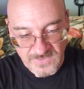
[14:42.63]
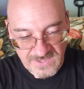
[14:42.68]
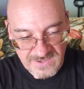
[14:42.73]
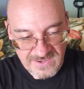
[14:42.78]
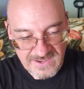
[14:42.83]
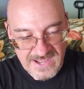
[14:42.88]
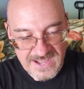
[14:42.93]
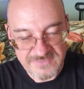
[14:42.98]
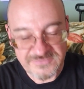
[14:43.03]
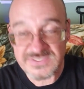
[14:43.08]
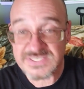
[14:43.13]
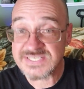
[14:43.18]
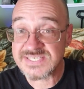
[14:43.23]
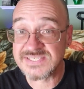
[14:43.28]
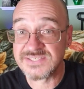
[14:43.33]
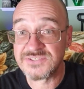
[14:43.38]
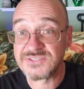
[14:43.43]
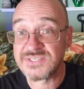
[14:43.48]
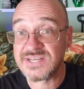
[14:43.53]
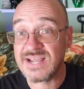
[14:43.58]
Uh,
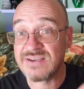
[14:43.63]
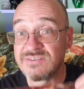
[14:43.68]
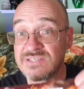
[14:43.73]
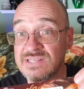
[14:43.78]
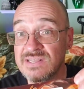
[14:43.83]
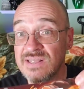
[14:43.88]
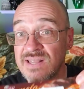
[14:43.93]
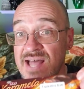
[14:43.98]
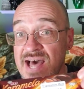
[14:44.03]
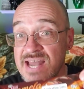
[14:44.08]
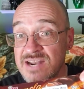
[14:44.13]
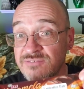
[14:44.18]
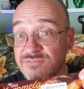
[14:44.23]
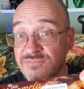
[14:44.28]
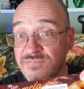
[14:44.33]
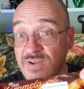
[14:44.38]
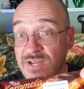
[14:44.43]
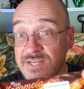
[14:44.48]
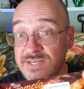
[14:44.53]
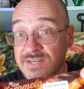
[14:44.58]
obviously, you're going to have a lot of
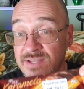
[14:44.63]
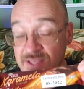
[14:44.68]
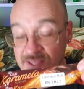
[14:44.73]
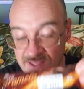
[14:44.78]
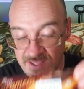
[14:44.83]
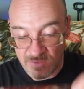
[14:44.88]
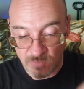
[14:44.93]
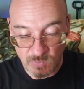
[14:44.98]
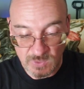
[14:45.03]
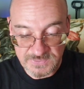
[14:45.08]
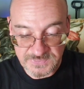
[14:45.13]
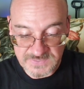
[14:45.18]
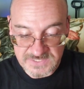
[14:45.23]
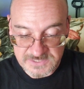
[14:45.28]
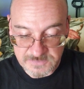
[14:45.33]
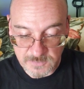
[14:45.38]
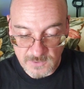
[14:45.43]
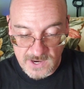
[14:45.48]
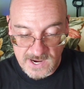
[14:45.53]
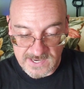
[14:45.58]
fun with
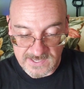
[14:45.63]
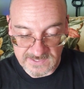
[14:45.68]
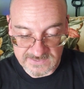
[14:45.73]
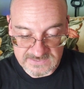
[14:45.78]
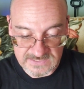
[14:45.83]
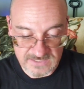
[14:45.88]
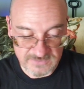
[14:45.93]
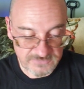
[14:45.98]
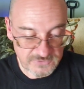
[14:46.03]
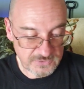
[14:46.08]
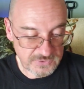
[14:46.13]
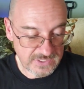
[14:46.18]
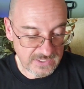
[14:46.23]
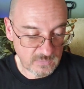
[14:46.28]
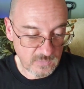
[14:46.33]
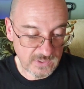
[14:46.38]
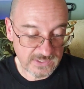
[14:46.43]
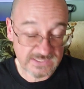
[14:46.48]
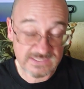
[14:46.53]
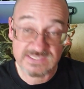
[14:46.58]
this product if you
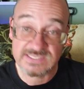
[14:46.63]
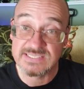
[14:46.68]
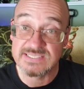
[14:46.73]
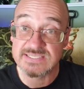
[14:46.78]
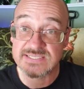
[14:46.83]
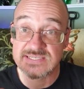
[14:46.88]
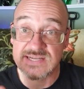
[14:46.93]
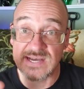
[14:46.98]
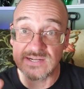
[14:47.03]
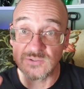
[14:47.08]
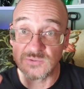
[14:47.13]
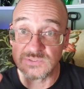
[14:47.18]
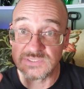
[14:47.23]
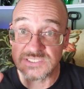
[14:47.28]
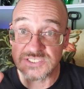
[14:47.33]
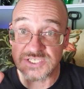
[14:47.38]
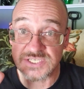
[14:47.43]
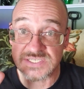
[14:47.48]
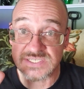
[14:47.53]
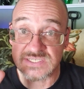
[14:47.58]
get one of these. Not only
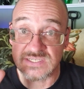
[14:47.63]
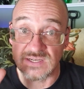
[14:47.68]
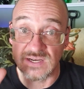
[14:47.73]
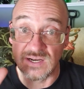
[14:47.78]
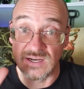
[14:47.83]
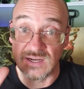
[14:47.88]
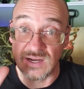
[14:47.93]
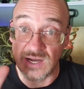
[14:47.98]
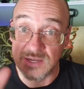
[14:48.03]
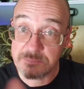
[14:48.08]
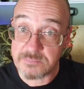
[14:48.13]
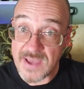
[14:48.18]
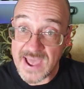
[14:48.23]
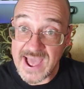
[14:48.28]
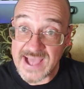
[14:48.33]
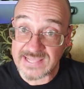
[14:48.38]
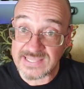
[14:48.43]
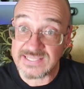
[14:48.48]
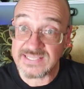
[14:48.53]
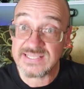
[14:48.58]
just uh,
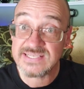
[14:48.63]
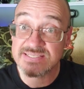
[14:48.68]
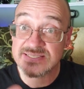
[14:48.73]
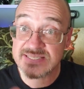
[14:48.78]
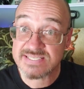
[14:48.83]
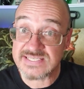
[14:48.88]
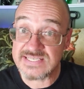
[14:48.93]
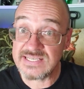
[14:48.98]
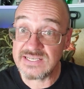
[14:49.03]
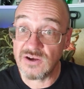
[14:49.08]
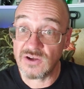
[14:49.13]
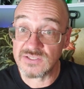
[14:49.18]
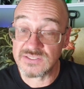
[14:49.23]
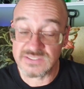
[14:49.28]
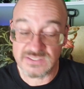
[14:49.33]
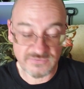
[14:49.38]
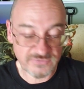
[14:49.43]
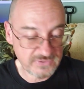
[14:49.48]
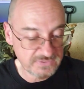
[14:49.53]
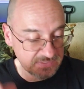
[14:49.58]
unpacking it, seeing all the
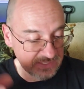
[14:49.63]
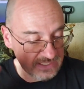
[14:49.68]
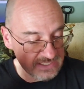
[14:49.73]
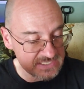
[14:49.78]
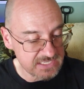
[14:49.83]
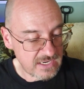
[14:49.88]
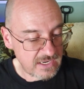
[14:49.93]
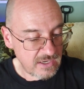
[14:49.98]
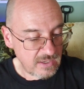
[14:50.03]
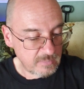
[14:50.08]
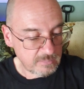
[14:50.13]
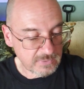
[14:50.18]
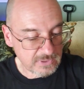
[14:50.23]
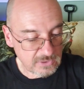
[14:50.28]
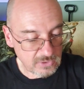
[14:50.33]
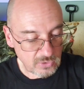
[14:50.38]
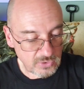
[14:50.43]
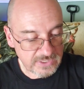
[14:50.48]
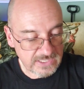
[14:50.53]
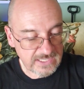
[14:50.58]
different things, but
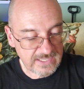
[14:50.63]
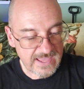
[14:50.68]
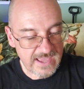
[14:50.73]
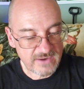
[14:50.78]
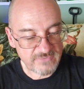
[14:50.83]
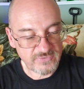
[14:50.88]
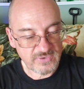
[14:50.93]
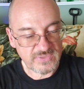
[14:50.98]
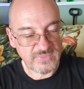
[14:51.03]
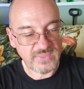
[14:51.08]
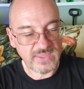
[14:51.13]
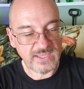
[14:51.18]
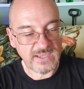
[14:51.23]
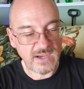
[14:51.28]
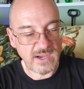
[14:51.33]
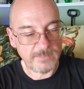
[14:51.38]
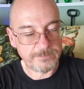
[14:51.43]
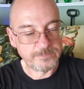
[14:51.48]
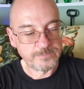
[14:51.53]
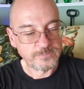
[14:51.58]
looking everything
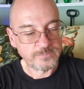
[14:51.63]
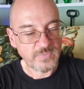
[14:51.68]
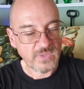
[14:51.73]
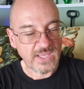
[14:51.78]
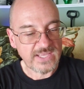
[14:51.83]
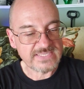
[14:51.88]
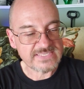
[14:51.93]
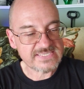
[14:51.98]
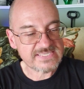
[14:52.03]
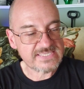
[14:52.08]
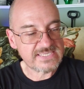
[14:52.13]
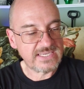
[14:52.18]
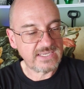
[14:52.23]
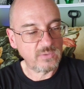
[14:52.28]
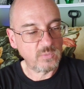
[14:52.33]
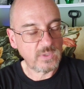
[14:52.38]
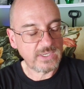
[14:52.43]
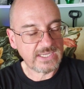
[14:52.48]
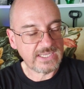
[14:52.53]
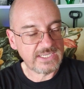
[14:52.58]
up and
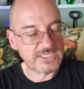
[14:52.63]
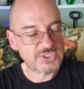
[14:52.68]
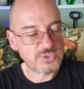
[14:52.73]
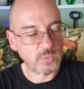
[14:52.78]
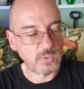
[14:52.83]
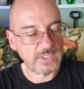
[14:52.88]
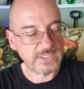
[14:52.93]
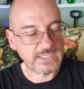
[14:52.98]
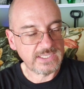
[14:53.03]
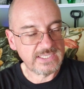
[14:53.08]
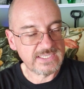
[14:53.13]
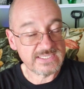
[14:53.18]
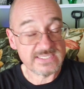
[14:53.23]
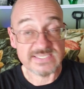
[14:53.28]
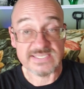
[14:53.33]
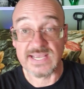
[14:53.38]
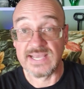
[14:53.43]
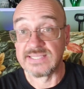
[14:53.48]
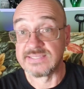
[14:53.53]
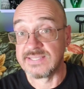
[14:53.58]
seeing what each one
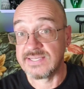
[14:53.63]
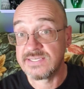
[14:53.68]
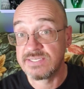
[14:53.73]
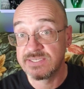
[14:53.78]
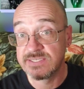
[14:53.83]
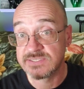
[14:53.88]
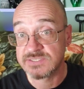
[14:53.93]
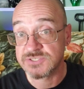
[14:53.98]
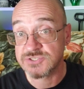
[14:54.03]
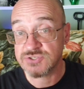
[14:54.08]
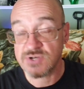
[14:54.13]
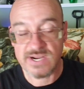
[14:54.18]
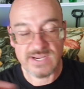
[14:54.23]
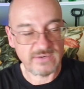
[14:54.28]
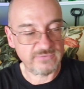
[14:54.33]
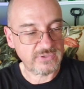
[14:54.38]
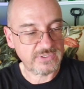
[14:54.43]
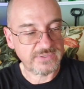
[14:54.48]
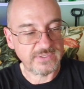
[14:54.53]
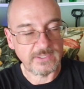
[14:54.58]
is. And then you get to try
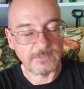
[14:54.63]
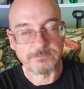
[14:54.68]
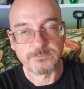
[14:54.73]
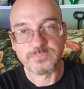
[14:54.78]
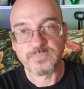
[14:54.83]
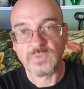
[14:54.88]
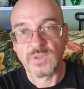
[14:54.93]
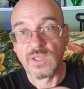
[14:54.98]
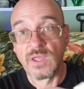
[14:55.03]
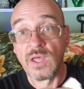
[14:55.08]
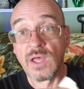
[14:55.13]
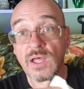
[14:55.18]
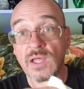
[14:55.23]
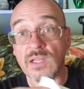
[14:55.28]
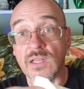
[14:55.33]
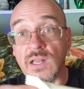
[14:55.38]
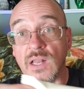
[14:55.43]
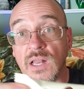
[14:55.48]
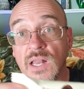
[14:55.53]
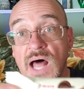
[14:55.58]
everything.
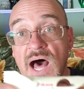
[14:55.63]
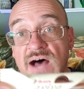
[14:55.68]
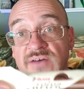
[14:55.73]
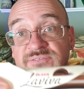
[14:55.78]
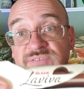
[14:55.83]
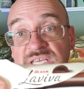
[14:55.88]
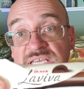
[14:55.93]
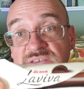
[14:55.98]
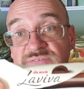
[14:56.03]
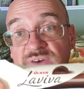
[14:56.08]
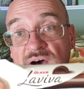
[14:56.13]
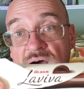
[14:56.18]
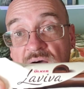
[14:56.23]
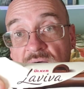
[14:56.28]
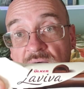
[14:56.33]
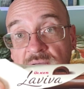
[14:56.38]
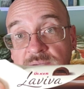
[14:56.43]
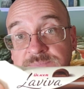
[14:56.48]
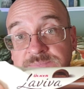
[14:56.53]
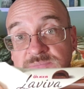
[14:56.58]
La
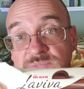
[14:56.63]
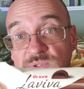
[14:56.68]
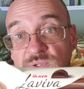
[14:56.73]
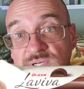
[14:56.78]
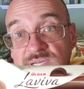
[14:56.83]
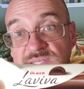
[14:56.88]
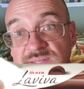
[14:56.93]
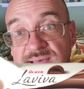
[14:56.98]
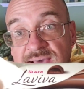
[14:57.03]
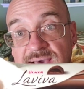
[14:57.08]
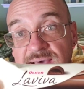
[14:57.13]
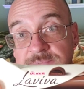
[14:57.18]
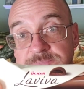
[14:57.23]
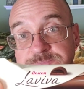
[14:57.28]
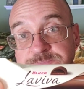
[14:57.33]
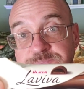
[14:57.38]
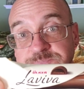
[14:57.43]
Viva. Look at that.